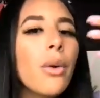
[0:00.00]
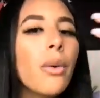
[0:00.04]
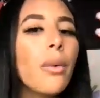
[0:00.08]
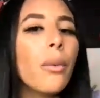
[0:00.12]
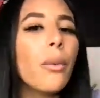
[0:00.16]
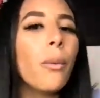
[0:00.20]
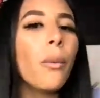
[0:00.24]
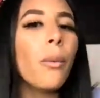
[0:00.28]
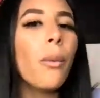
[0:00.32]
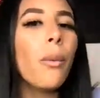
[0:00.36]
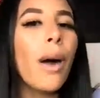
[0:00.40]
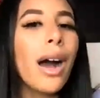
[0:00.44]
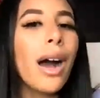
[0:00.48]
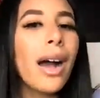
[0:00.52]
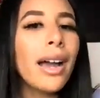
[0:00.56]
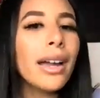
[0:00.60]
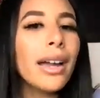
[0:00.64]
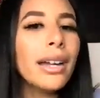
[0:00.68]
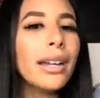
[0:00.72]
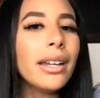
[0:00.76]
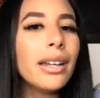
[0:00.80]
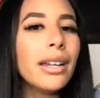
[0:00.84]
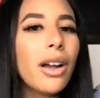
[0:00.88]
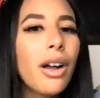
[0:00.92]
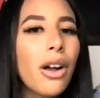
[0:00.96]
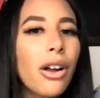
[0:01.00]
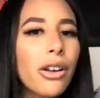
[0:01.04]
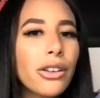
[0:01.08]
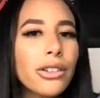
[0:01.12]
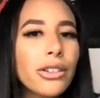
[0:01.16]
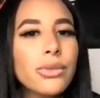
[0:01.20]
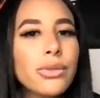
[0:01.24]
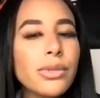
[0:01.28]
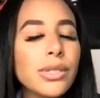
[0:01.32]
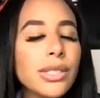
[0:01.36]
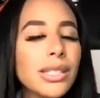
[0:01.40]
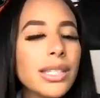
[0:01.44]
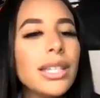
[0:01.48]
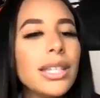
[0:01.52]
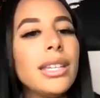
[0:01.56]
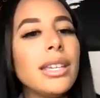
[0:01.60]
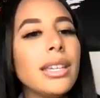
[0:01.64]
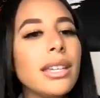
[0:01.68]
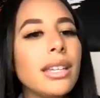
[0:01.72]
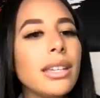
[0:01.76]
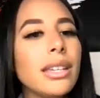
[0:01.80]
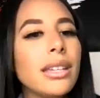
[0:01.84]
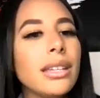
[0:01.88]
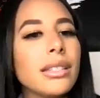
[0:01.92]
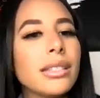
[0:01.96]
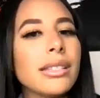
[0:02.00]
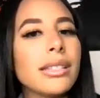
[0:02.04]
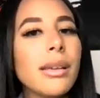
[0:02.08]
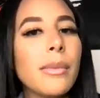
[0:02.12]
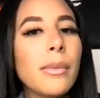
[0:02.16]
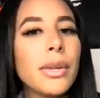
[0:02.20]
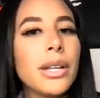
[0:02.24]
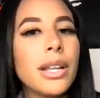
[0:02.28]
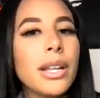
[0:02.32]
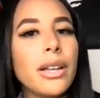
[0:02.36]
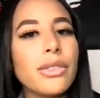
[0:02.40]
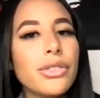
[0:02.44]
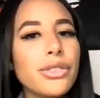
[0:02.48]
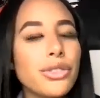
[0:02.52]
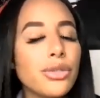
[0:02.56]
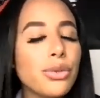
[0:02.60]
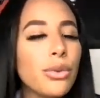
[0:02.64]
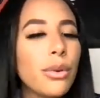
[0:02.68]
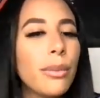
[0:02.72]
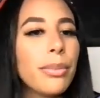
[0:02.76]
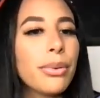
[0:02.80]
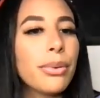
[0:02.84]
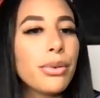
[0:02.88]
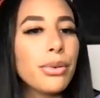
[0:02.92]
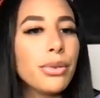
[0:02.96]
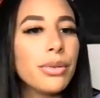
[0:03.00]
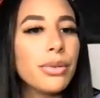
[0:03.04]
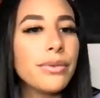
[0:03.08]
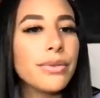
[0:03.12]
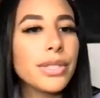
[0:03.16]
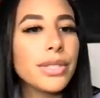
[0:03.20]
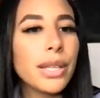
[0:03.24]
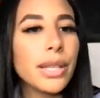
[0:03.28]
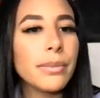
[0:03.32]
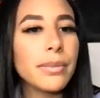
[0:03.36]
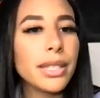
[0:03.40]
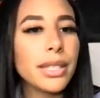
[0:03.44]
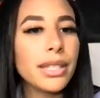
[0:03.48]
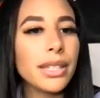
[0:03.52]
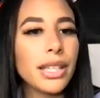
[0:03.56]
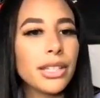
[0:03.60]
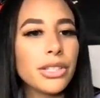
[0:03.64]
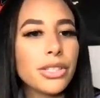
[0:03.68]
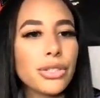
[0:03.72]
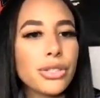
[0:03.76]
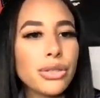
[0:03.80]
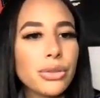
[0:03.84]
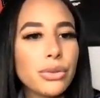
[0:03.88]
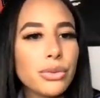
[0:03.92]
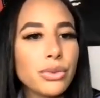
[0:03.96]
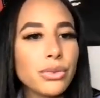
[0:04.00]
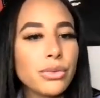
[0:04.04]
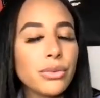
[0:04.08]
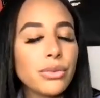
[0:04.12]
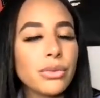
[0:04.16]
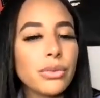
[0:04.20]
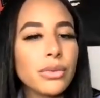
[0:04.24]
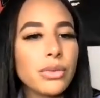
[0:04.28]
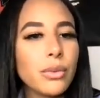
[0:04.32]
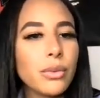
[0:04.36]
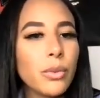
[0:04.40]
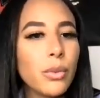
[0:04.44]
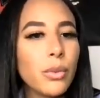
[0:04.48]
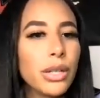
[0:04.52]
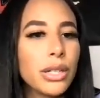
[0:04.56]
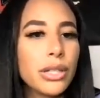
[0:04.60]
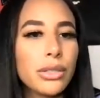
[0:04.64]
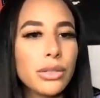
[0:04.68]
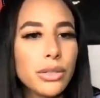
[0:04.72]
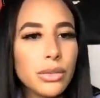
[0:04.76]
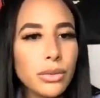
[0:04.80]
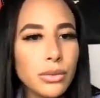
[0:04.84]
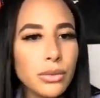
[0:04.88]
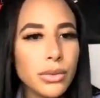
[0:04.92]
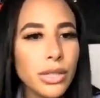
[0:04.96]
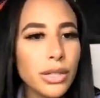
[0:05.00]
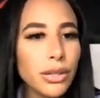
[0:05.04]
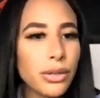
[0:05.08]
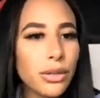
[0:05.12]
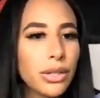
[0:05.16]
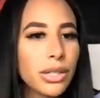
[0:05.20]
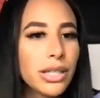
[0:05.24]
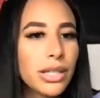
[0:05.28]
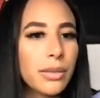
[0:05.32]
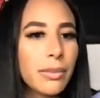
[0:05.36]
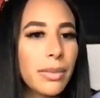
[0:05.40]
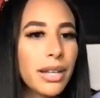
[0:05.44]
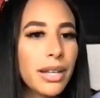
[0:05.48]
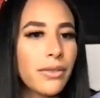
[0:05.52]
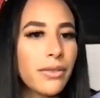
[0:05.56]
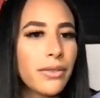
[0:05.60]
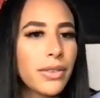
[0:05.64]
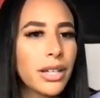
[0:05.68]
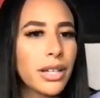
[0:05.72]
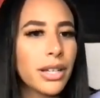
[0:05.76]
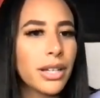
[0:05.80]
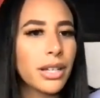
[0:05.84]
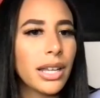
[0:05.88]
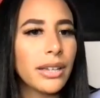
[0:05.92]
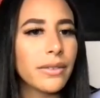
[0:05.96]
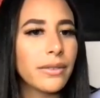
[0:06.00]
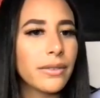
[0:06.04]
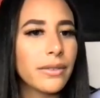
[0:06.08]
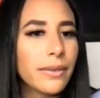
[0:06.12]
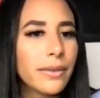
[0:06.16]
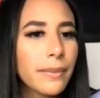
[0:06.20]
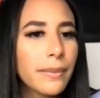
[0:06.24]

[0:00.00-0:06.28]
Why are you seeking someone else to approve something that you want to do in order to benefit your life?